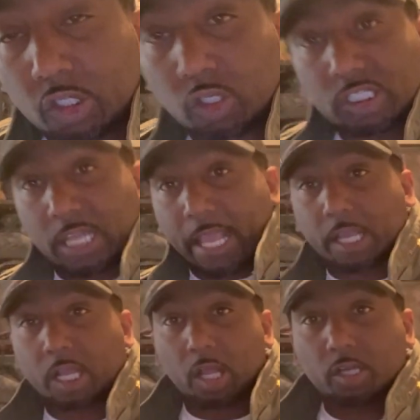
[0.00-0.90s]
it's like a
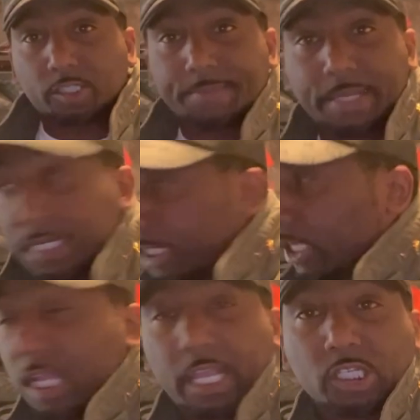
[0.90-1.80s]
clergyman in
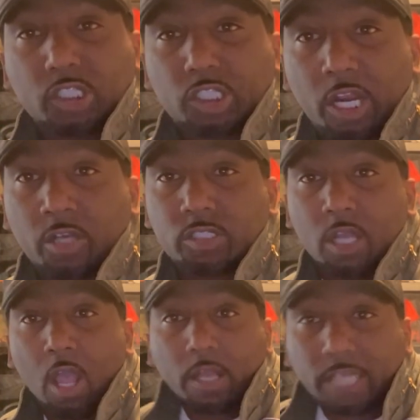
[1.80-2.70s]
the, in the church.
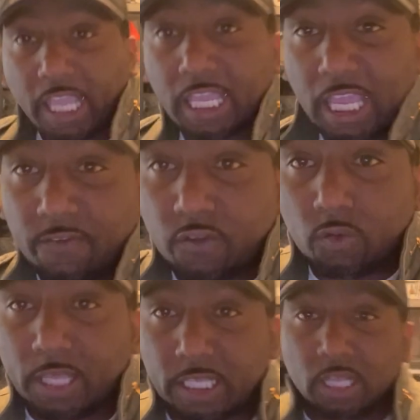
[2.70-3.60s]
They give you
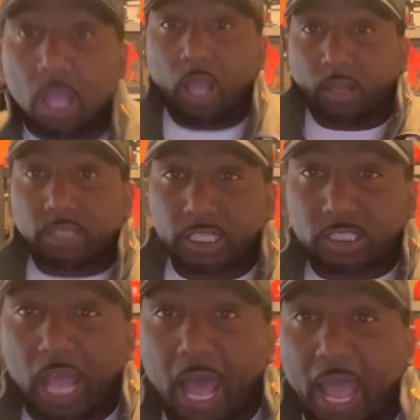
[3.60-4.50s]
these
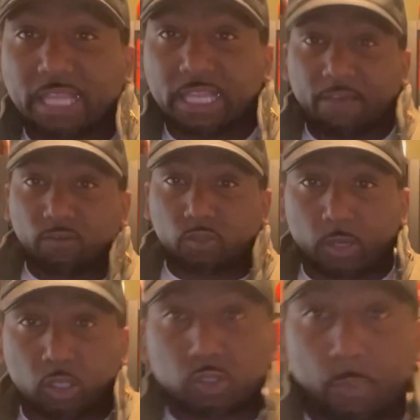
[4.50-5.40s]
these high levels where
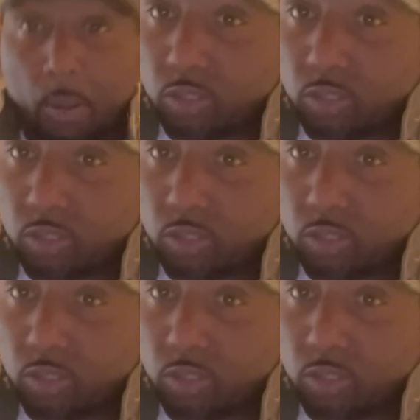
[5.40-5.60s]
you're supposed